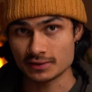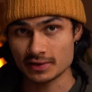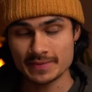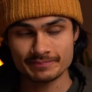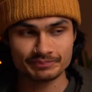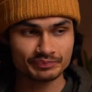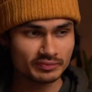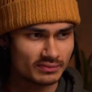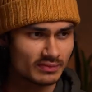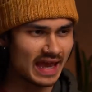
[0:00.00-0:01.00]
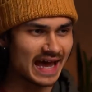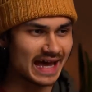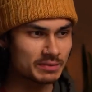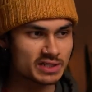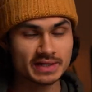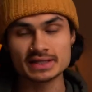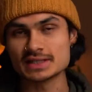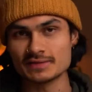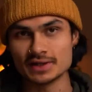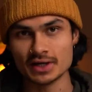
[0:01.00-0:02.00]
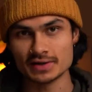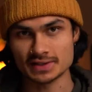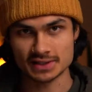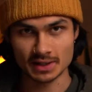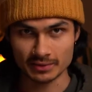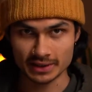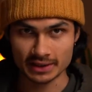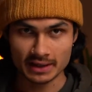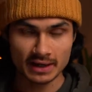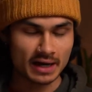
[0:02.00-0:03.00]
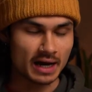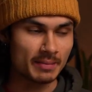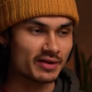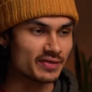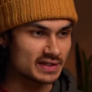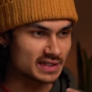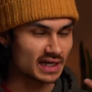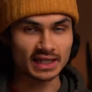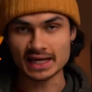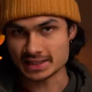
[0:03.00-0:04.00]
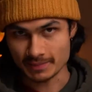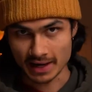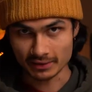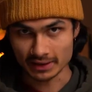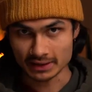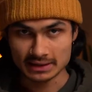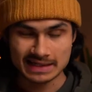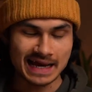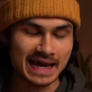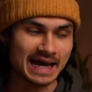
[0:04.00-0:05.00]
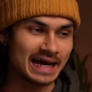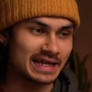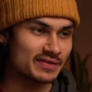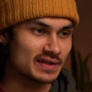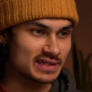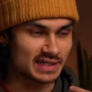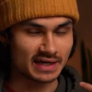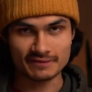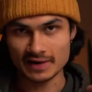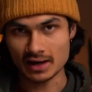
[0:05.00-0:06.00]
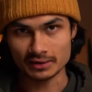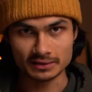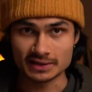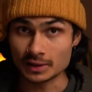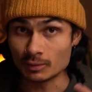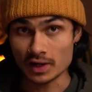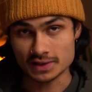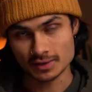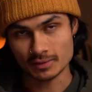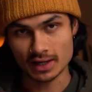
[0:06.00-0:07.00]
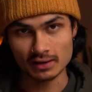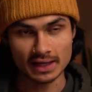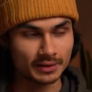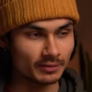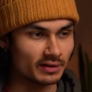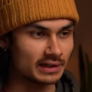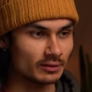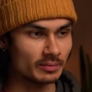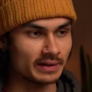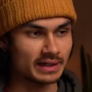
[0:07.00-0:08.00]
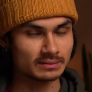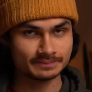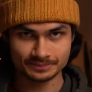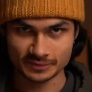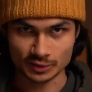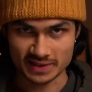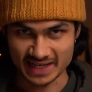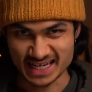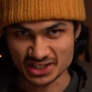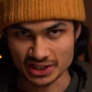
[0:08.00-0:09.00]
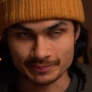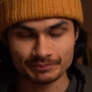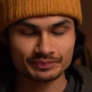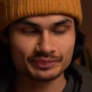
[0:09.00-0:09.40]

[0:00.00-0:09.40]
3, and I'm just making this video as a summary about things that I liked about it and things that I found didn't work so well and were a little bit sort of sketchy.